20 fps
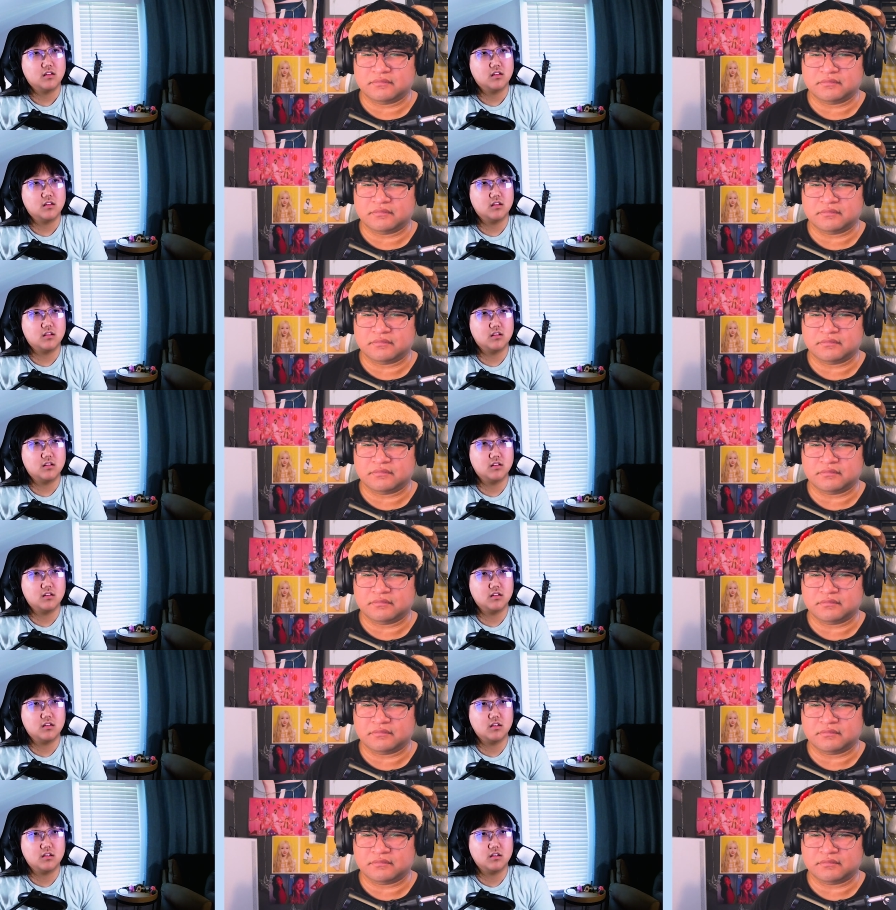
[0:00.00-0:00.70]

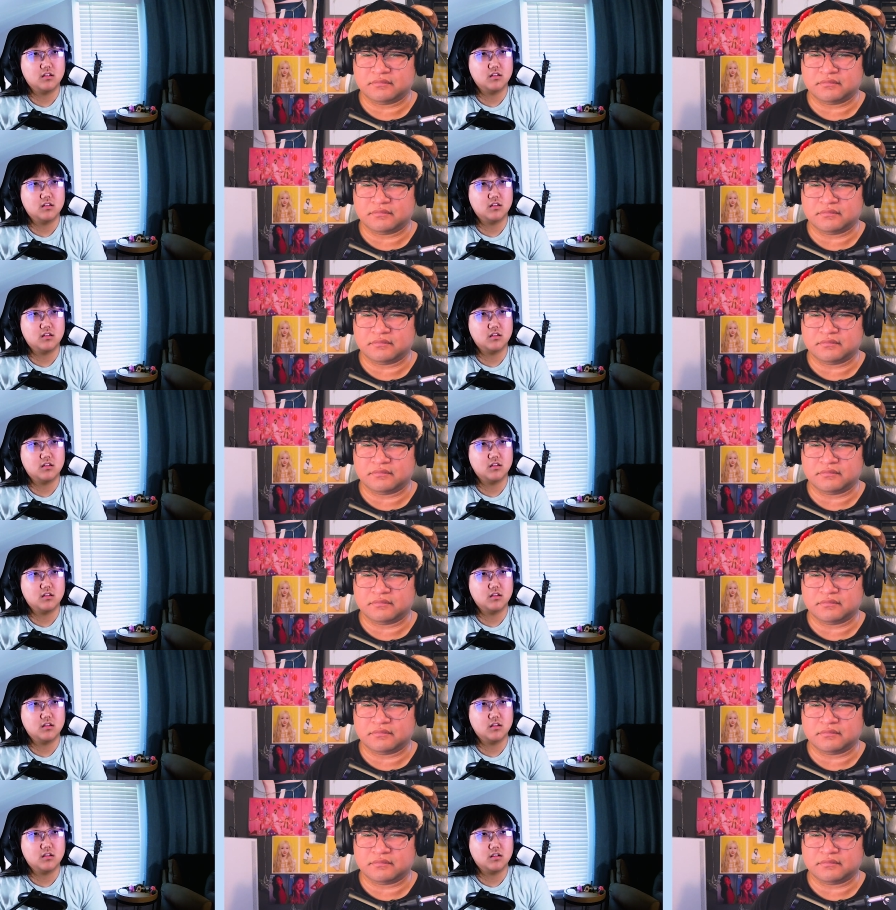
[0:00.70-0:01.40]

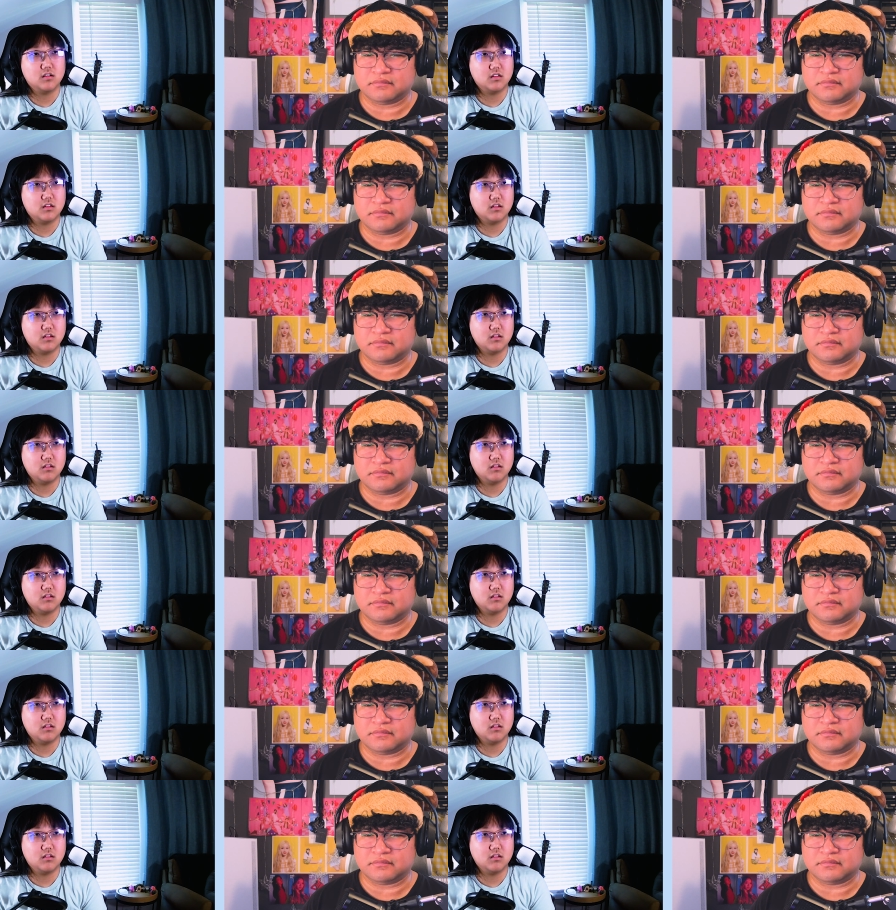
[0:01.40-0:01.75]
[no speech]